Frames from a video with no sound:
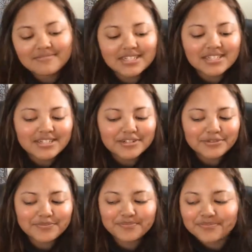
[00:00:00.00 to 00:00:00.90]
you
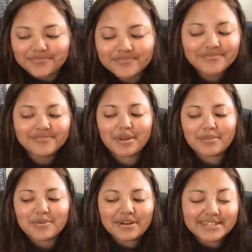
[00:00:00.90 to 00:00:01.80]
know,
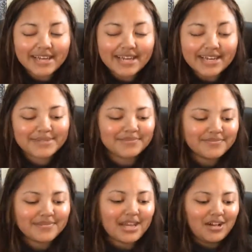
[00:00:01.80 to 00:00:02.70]
maybe one day
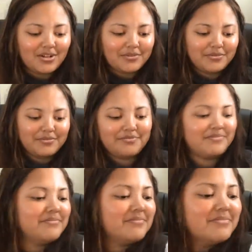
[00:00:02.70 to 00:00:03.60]
I'll
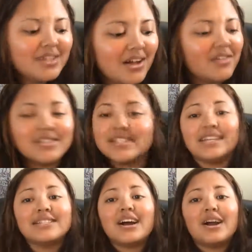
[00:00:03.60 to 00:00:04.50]
see
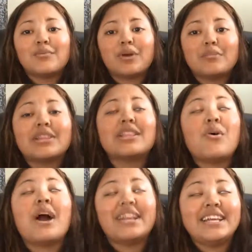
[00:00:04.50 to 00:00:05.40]
a time where I'm like,
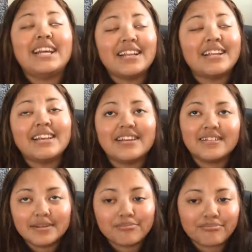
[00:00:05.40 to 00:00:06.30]
no, I didn't need it.
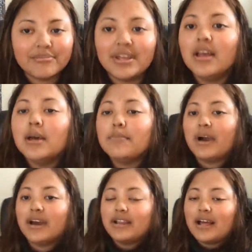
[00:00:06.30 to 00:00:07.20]
And then,
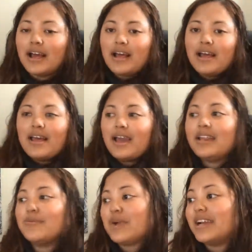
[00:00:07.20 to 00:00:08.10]
but
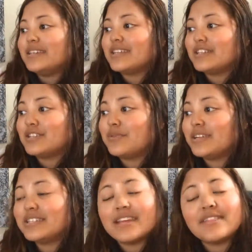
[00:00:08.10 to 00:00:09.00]
anyways, I just want
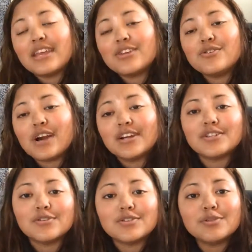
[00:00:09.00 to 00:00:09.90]
to say thank you guys
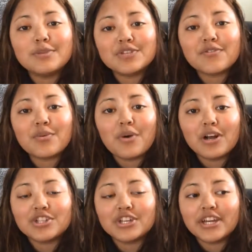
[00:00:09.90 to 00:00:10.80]
so much for
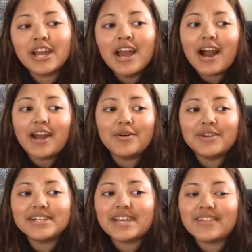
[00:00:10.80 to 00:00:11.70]
watching. I
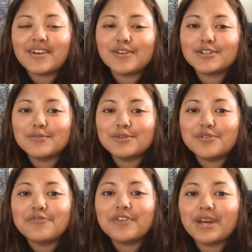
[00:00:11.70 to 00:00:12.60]
noticed that there are some
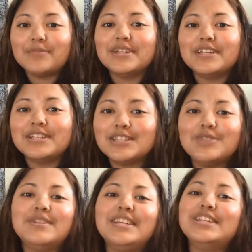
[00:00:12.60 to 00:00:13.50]
new families
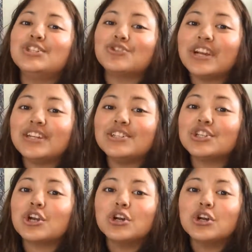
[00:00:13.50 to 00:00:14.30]
to the Strange